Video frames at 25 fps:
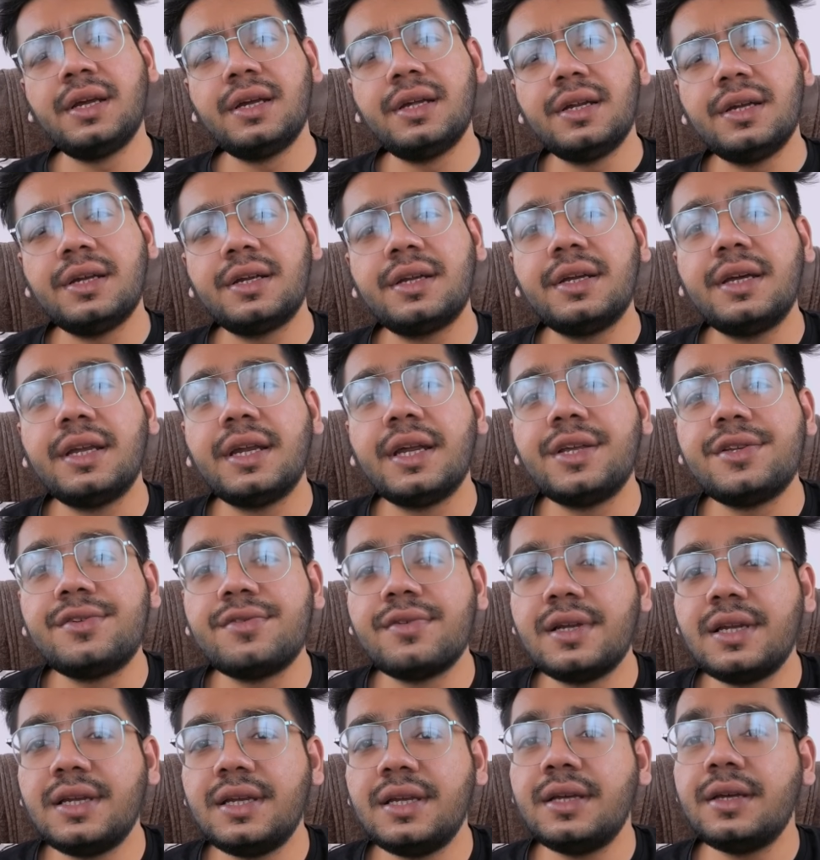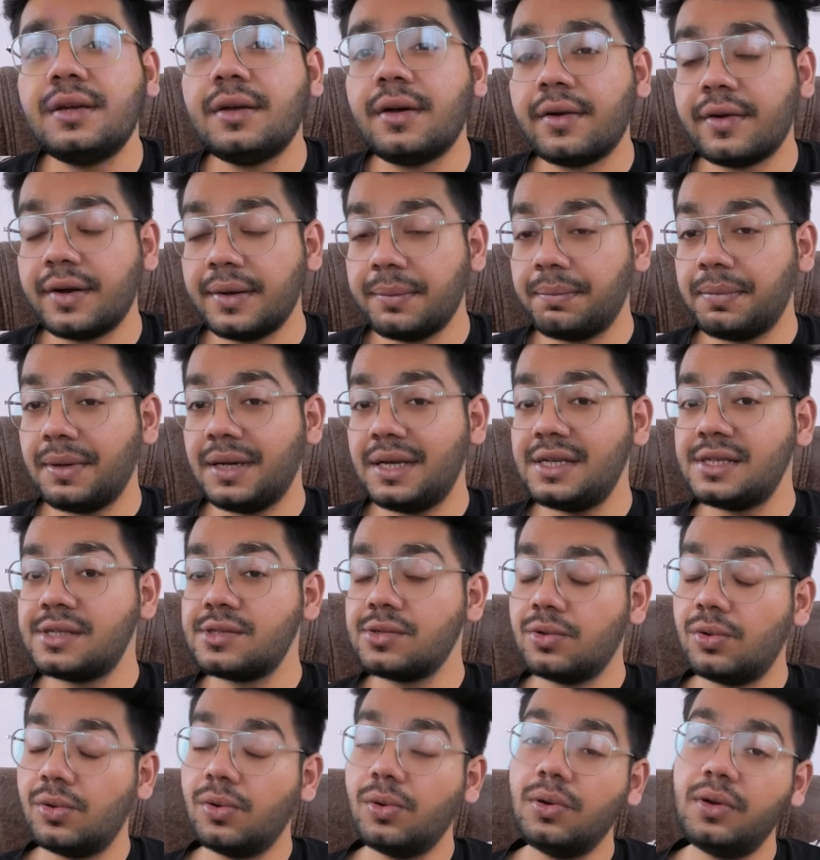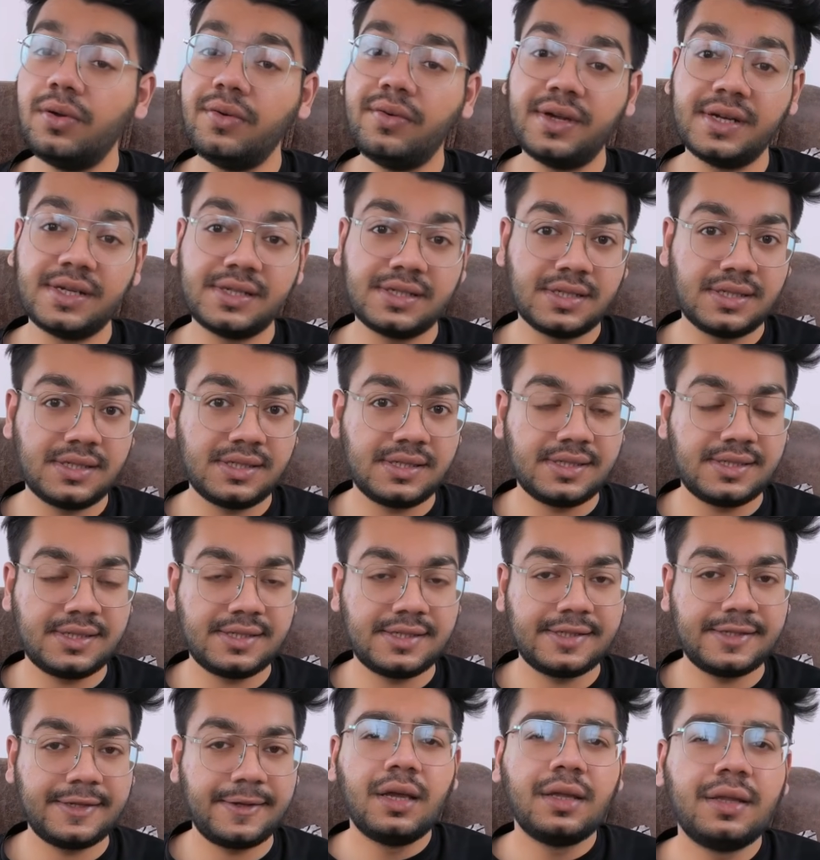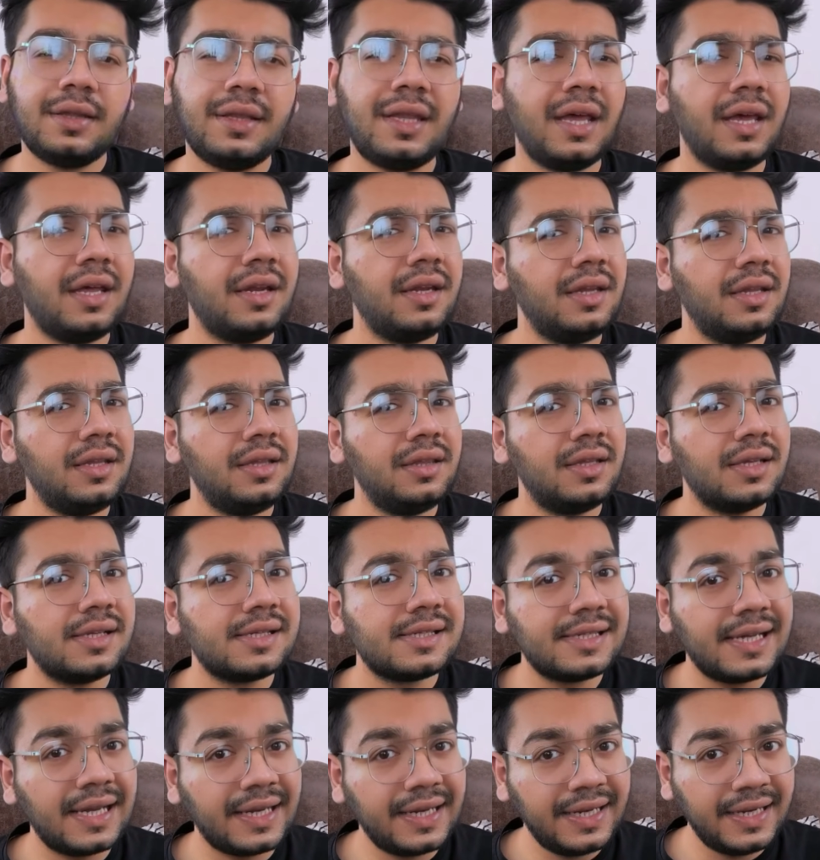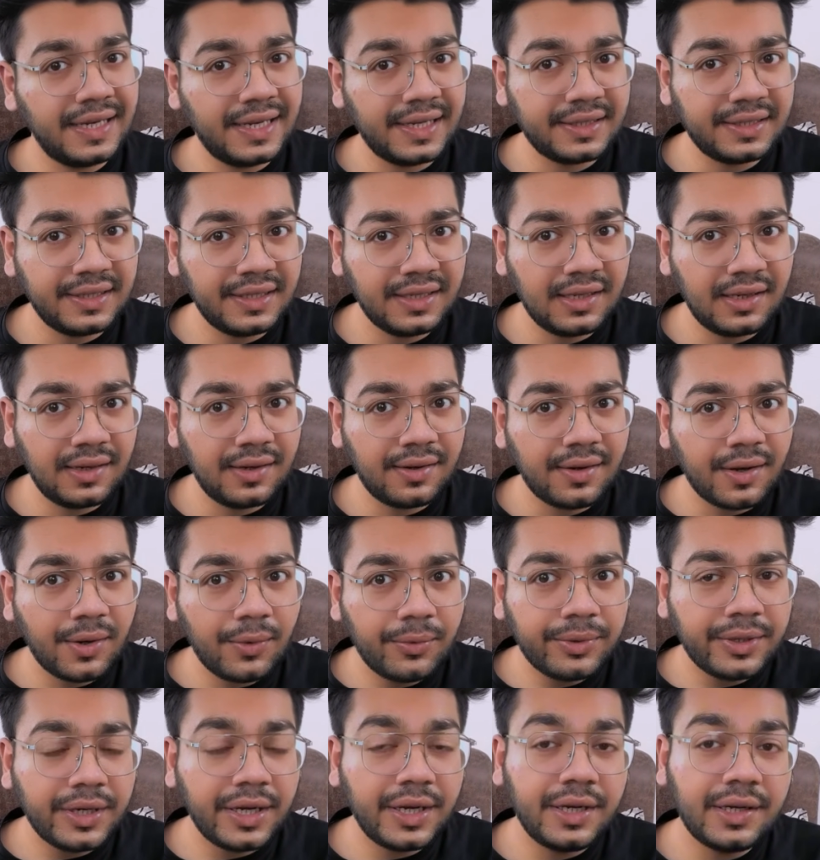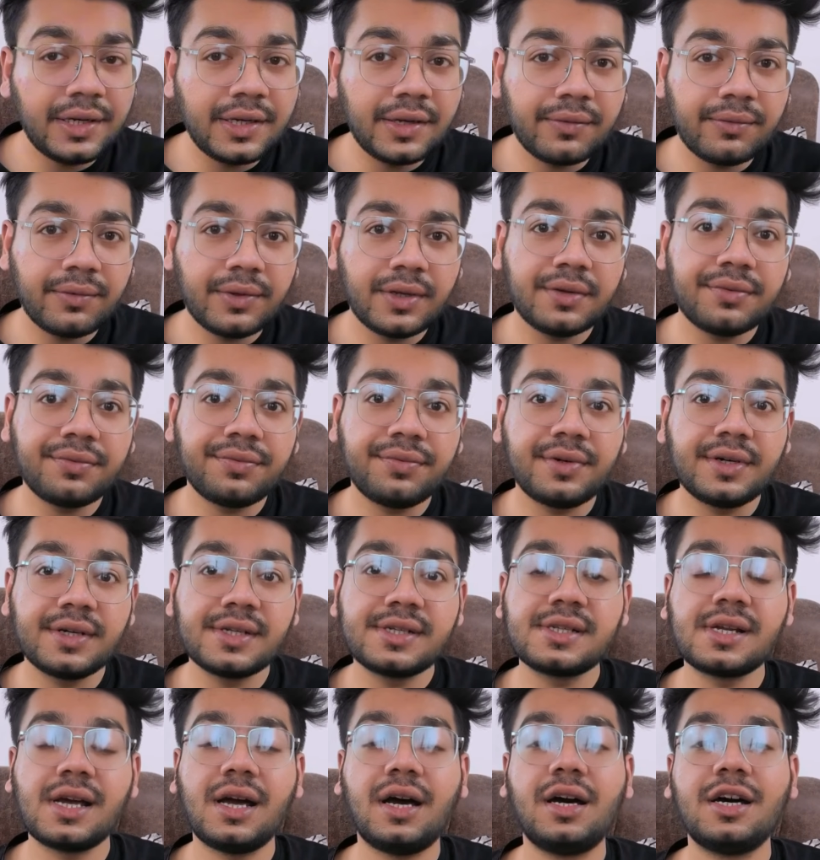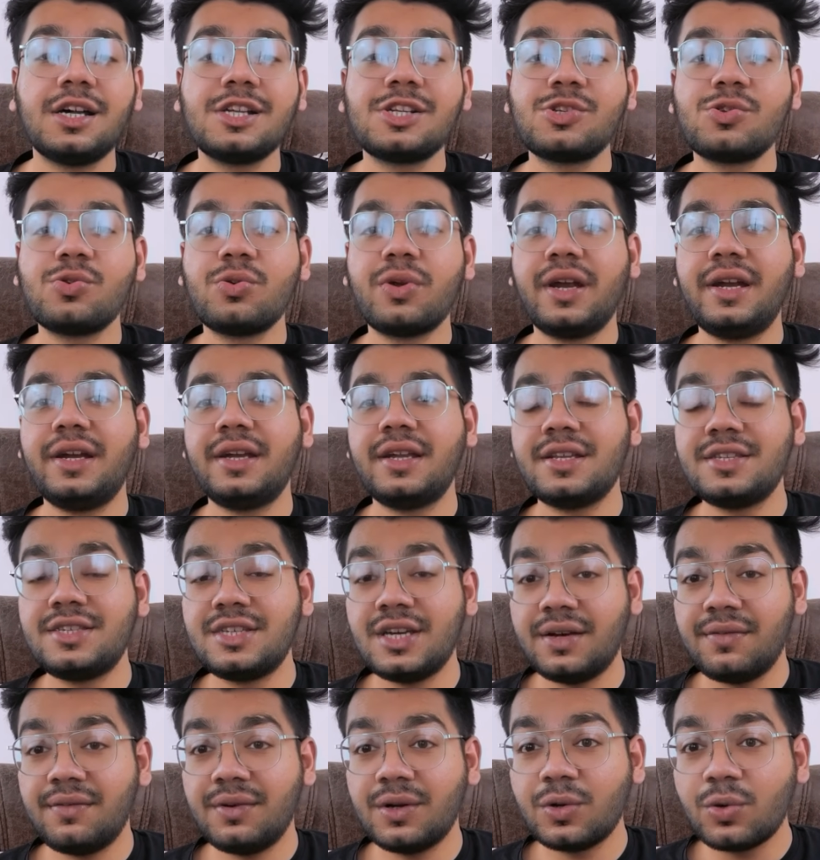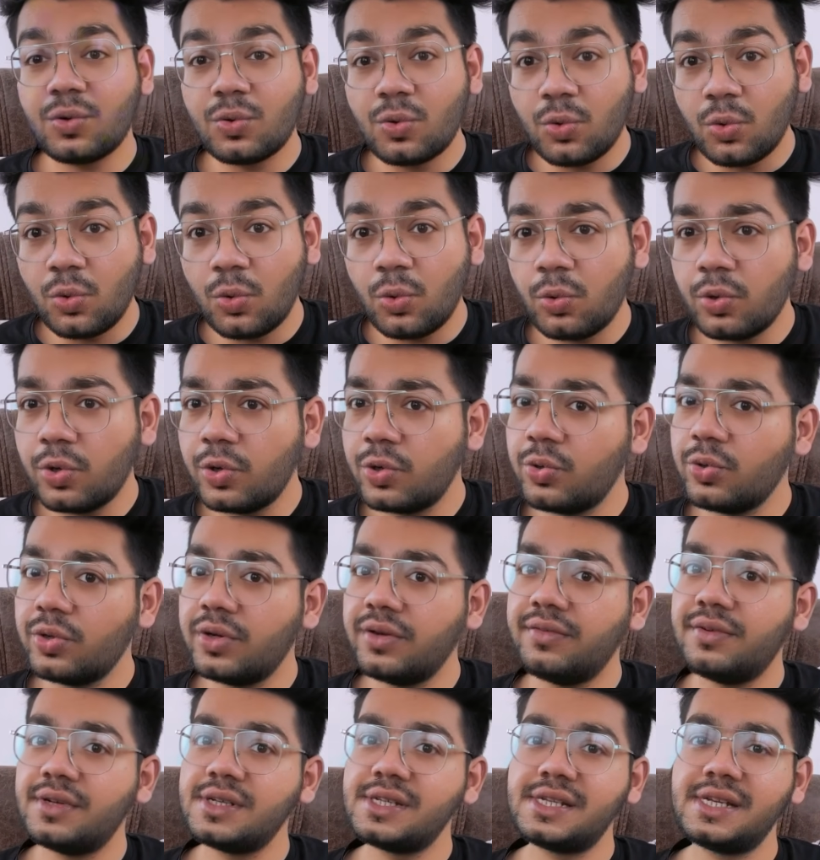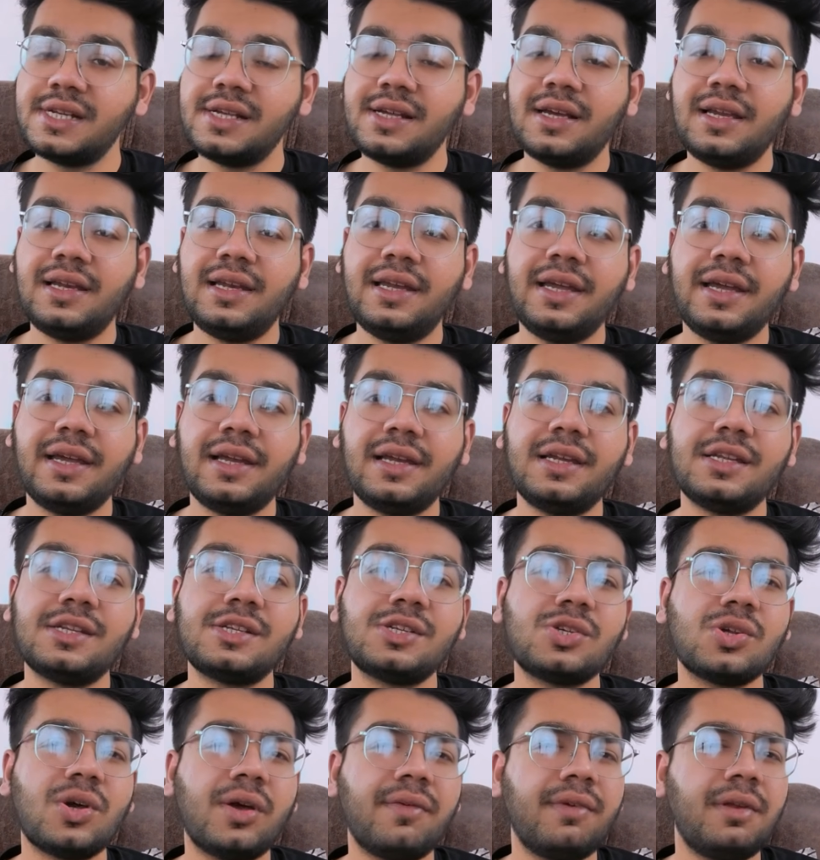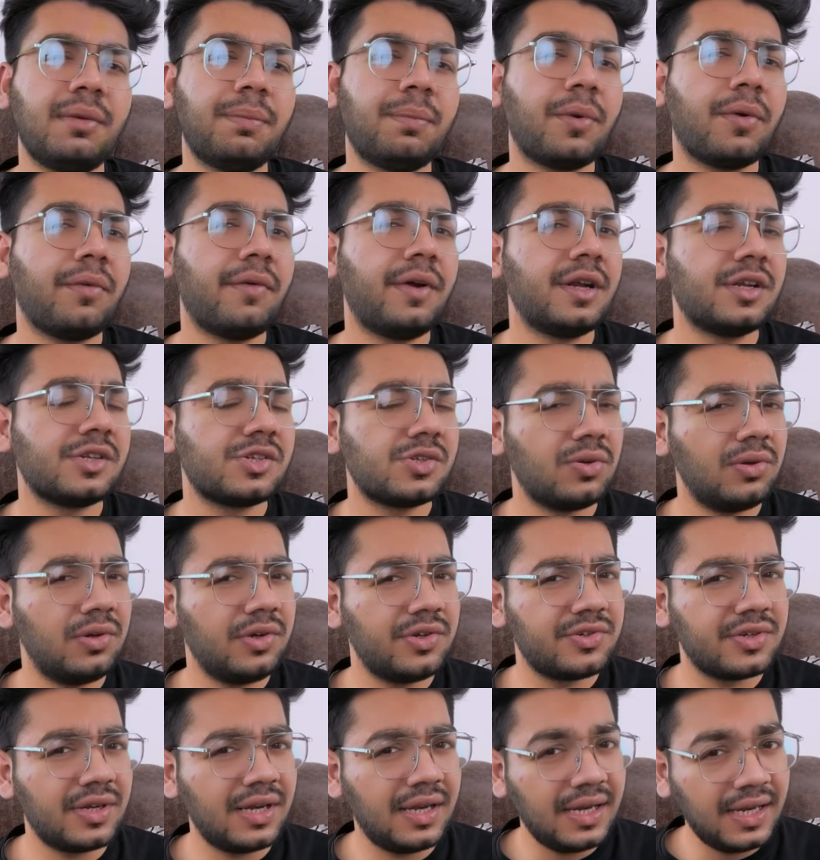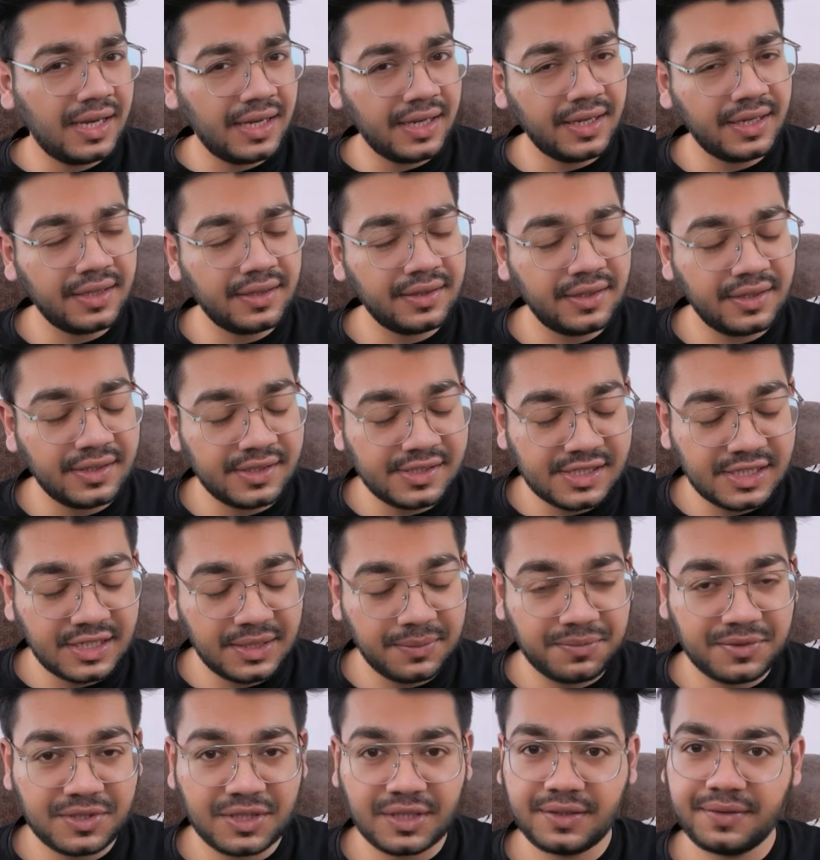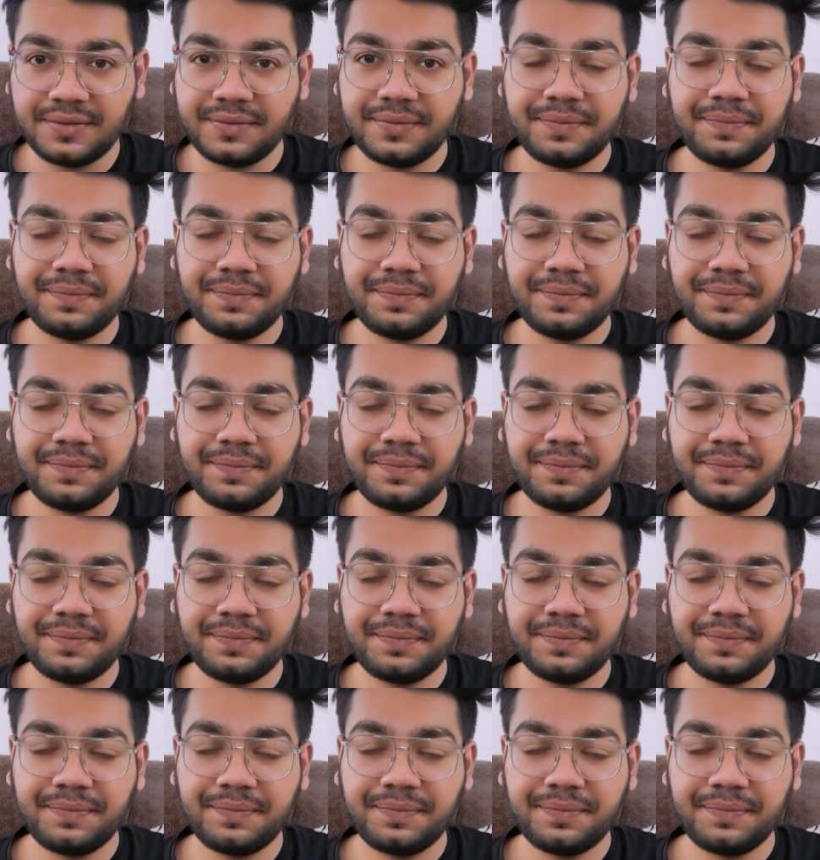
it gradually replace old versions then in the second technical round interviewer first asked to write a java code to reverse single linked list so i will provide a solution link in the description